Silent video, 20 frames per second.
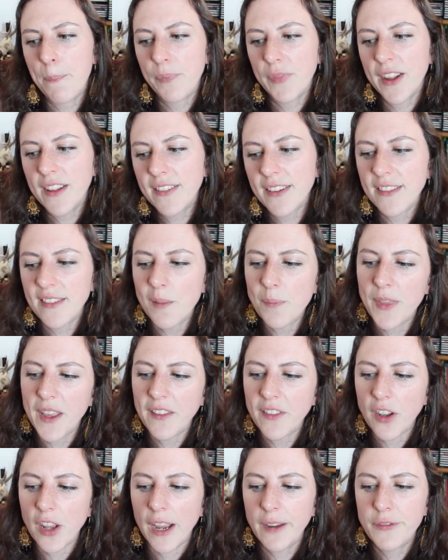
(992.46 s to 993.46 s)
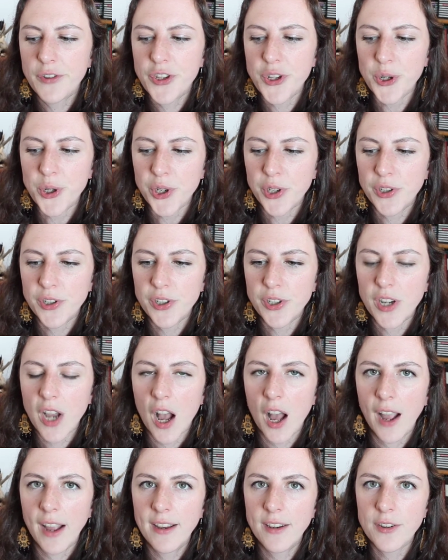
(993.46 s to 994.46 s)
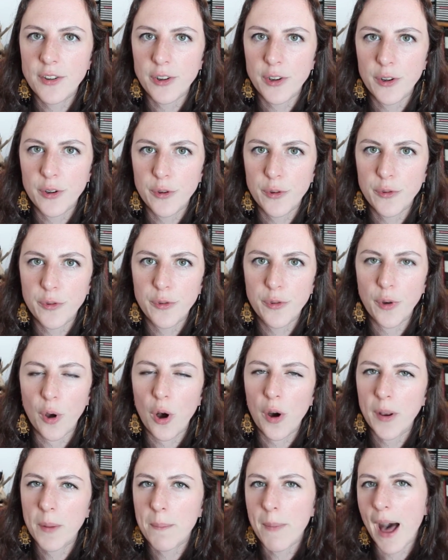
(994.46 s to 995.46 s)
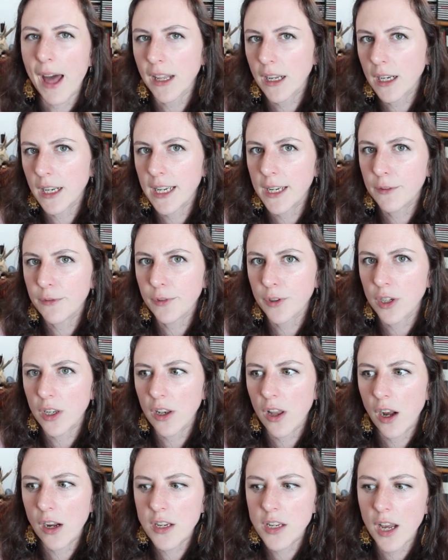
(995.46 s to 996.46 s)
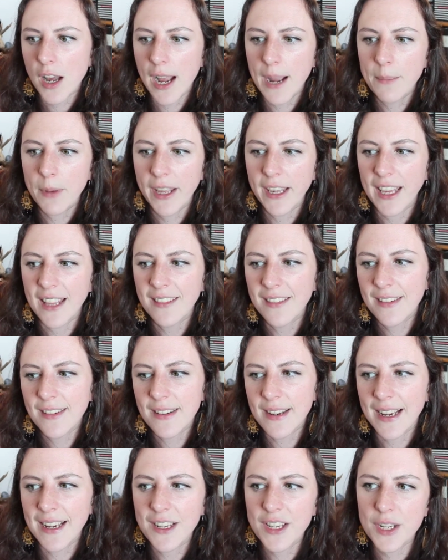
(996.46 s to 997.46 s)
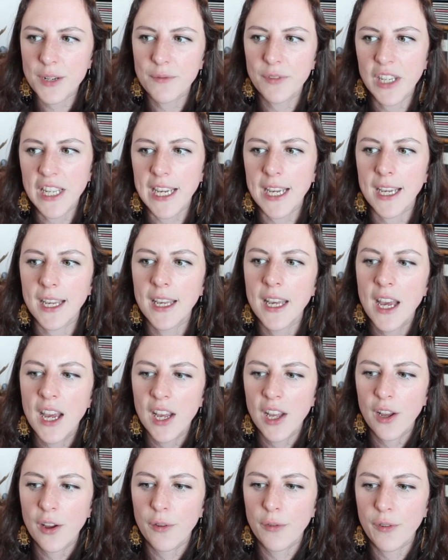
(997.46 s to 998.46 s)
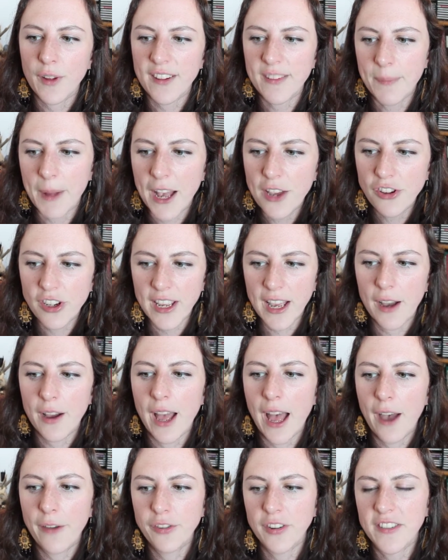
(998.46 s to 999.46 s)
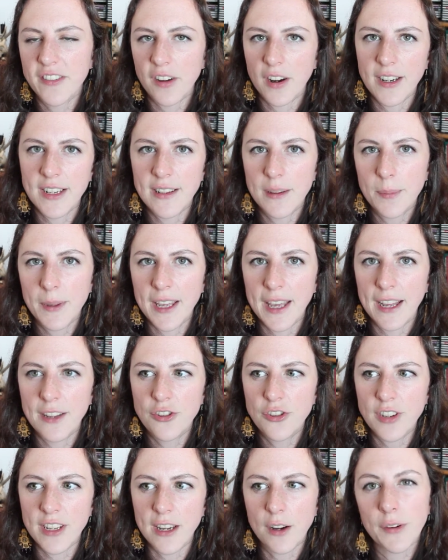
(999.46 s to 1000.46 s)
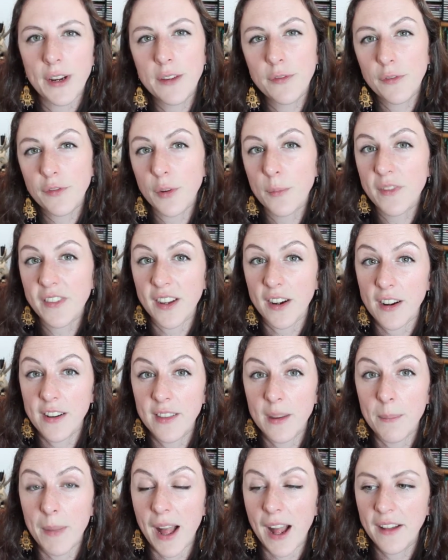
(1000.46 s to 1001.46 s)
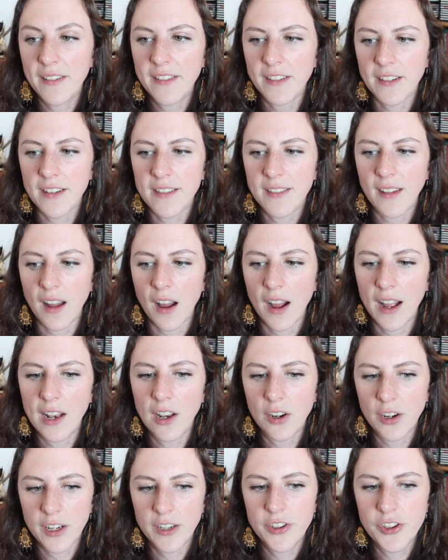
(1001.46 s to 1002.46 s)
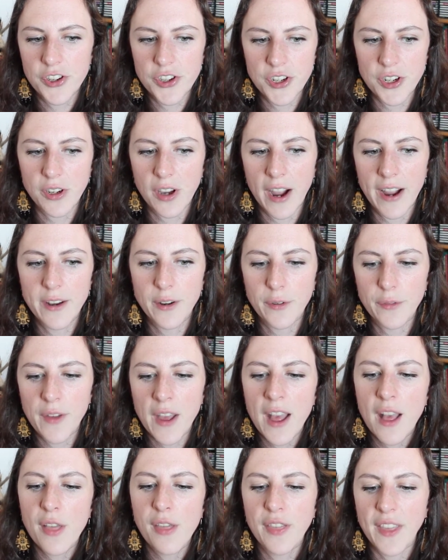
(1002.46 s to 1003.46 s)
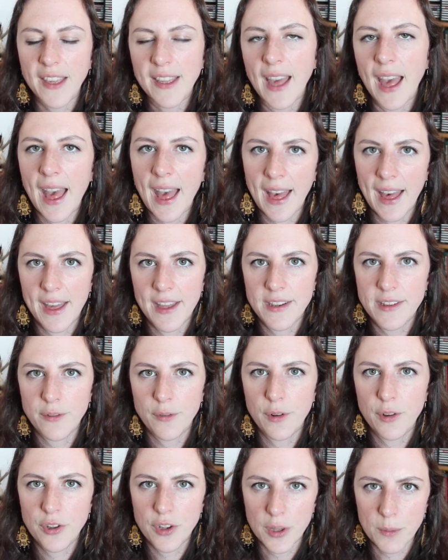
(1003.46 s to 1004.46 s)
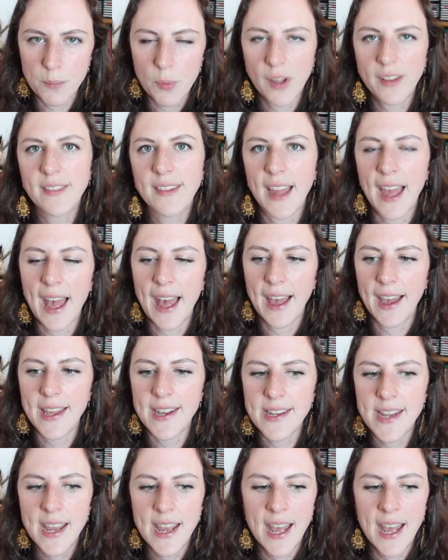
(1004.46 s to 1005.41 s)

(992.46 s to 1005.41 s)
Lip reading: This is something that I've done kind of automatically for a long time, like instinctively, especially after starting the PhD or even from starting the master's, I learned to kind of think ahead to the month ahead